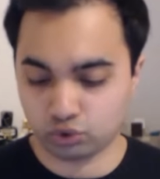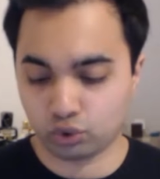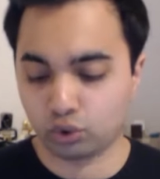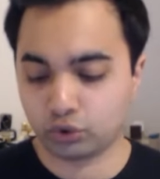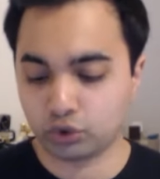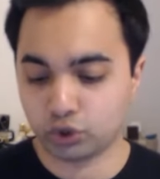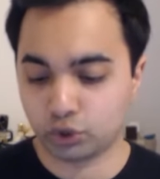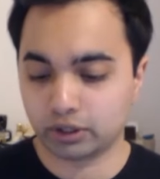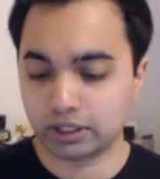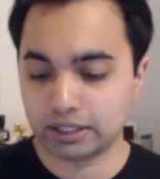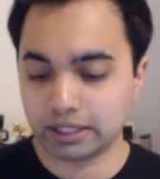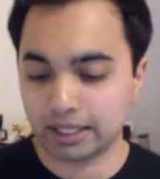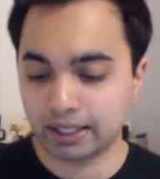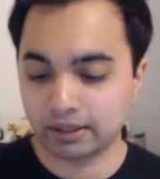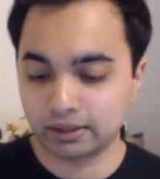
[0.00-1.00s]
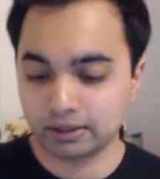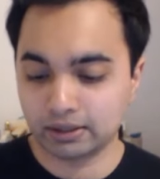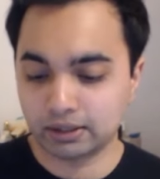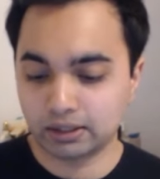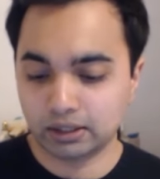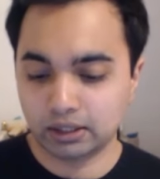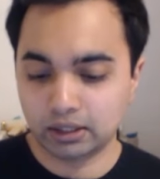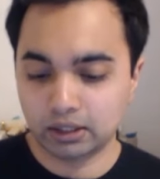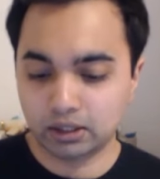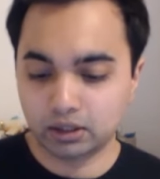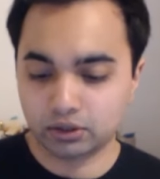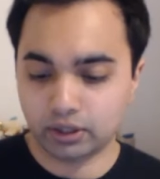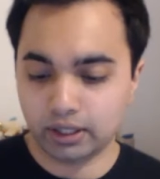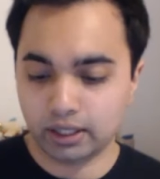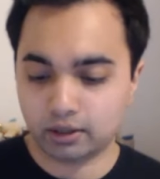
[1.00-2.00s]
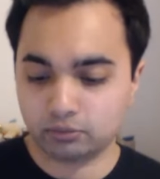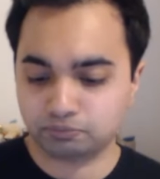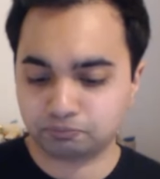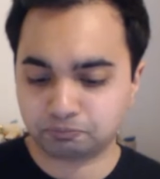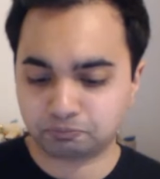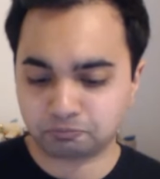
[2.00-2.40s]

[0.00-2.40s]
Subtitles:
drawn during the day. So yeah,